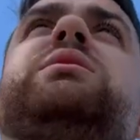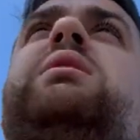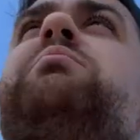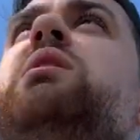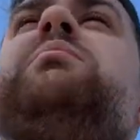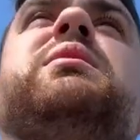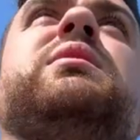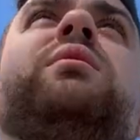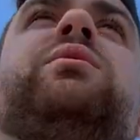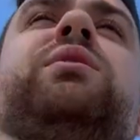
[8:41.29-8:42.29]
then maybe
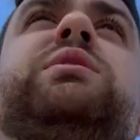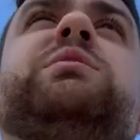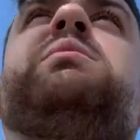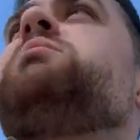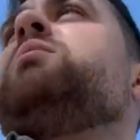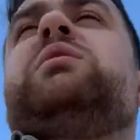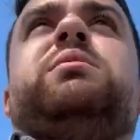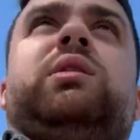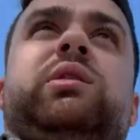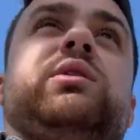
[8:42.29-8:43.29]
this speed might be
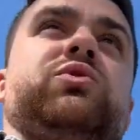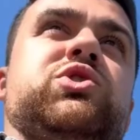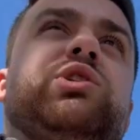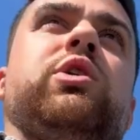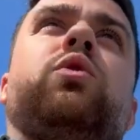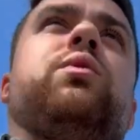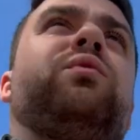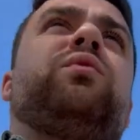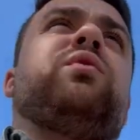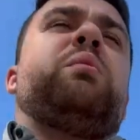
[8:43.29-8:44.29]
a little slow
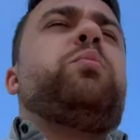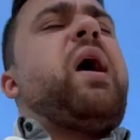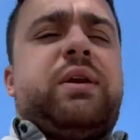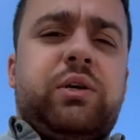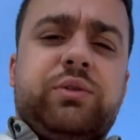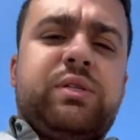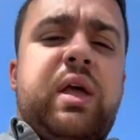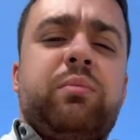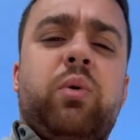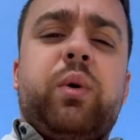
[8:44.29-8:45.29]
from a practical
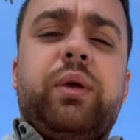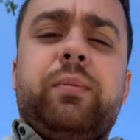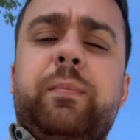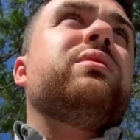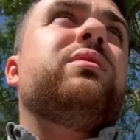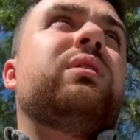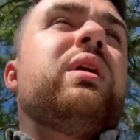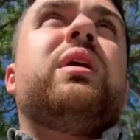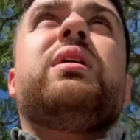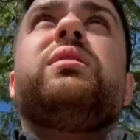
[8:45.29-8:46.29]
standpoint.
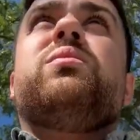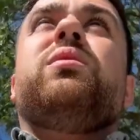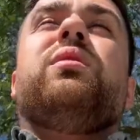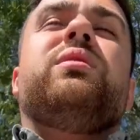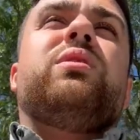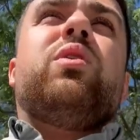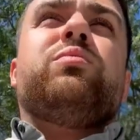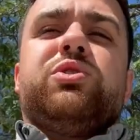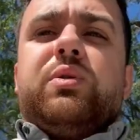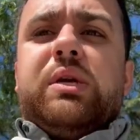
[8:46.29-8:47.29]
Okay, and we're in the
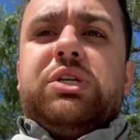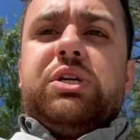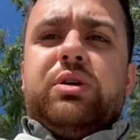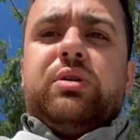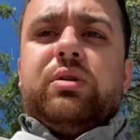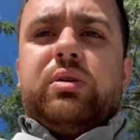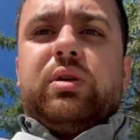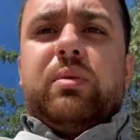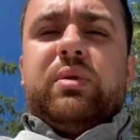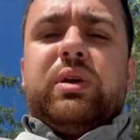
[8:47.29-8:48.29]
home stretch here,
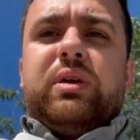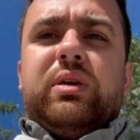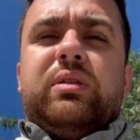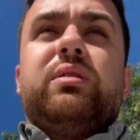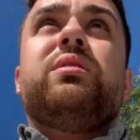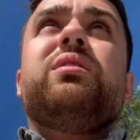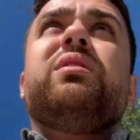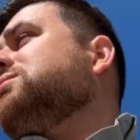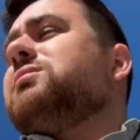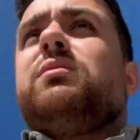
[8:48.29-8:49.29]
coming in,
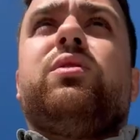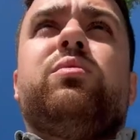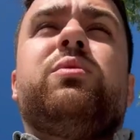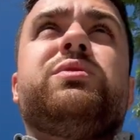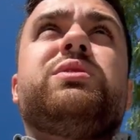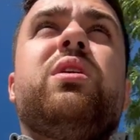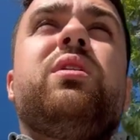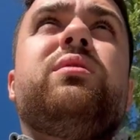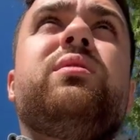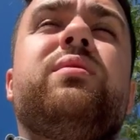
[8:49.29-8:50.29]
almost
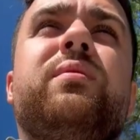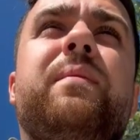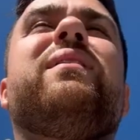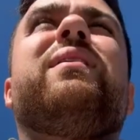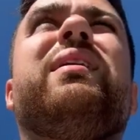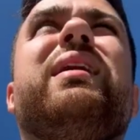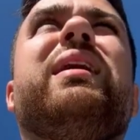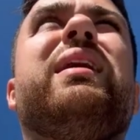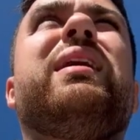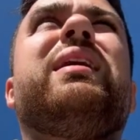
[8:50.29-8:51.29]
done.
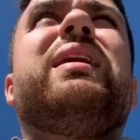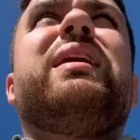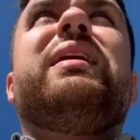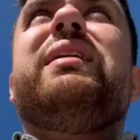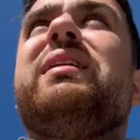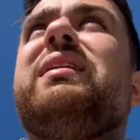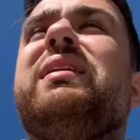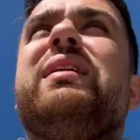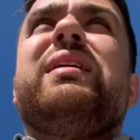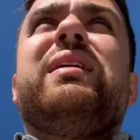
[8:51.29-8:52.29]
Okay,
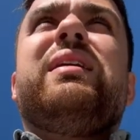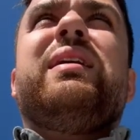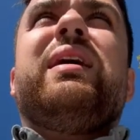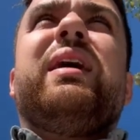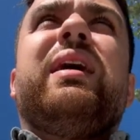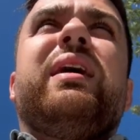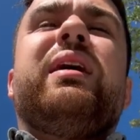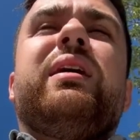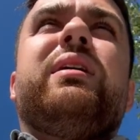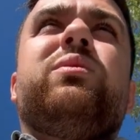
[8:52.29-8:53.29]

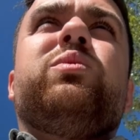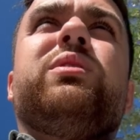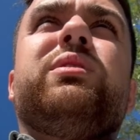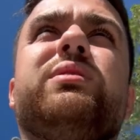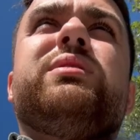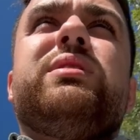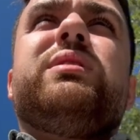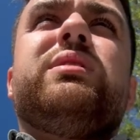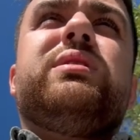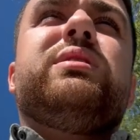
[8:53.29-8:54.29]
and we'll see.
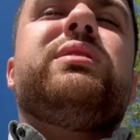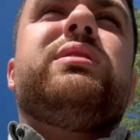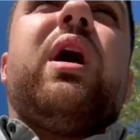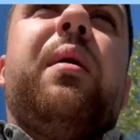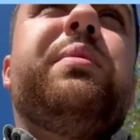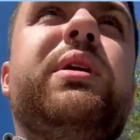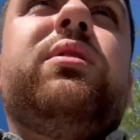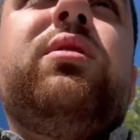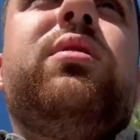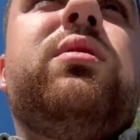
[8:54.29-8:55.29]
Stop
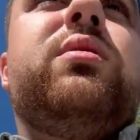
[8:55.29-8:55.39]
here,